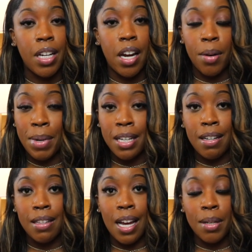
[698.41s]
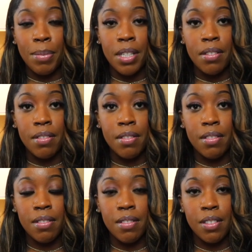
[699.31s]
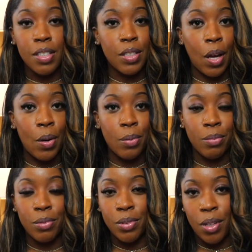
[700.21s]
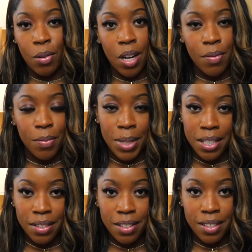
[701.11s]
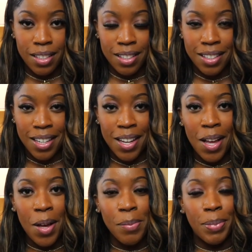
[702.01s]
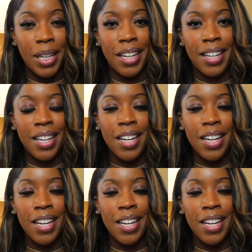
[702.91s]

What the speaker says: Everybody not like me, so don't come for me. But